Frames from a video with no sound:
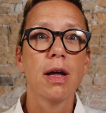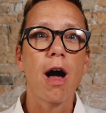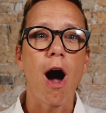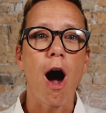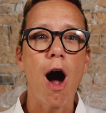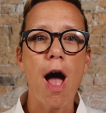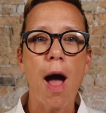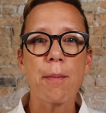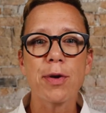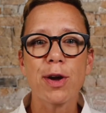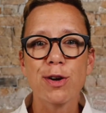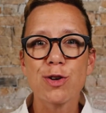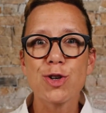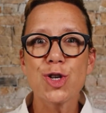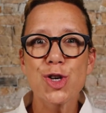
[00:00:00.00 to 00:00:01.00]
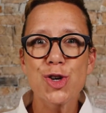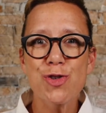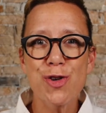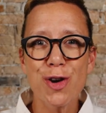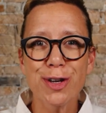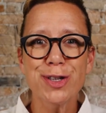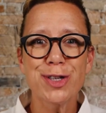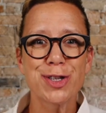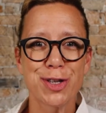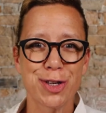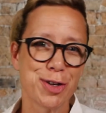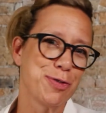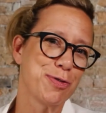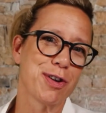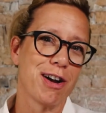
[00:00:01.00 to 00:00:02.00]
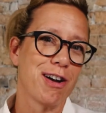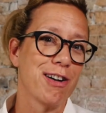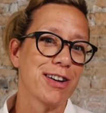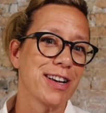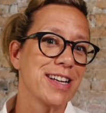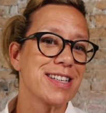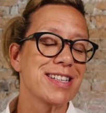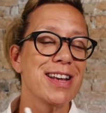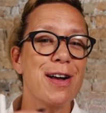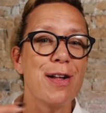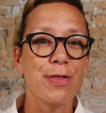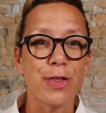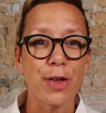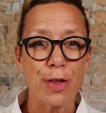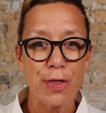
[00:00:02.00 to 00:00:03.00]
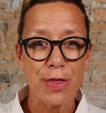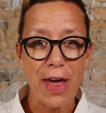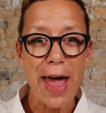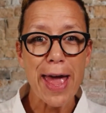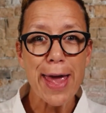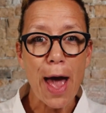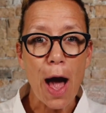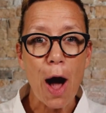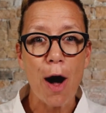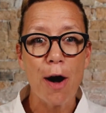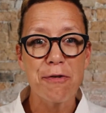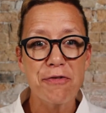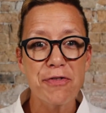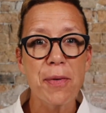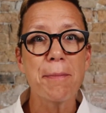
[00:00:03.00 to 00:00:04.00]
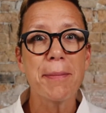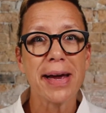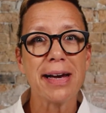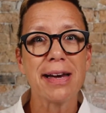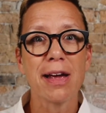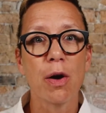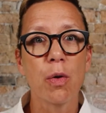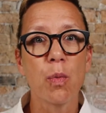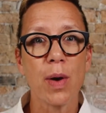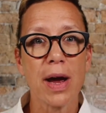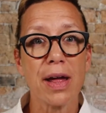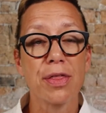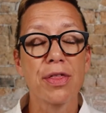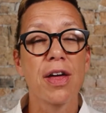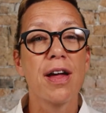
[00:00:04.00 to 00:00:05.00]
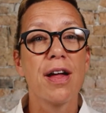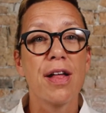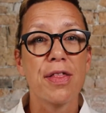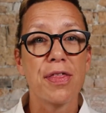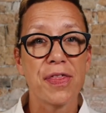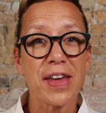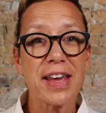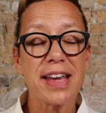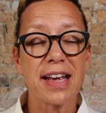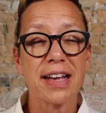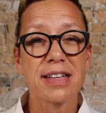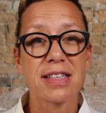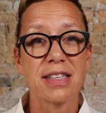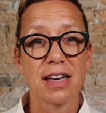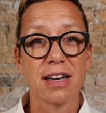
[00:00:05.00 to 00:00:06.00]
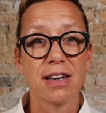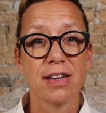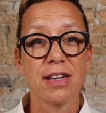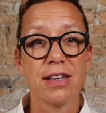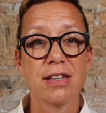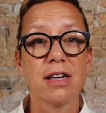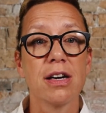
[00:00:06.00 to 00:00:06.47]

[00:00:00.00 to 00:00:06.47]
I am going to trust you guys that they are familiar with thinking side,